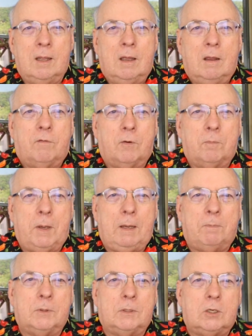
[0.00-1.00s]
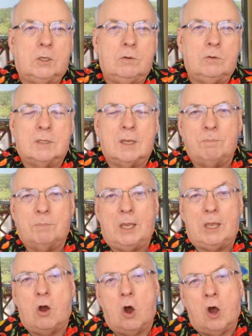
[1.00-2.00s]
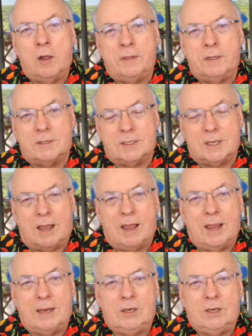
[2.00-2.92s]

for people to do something on the side.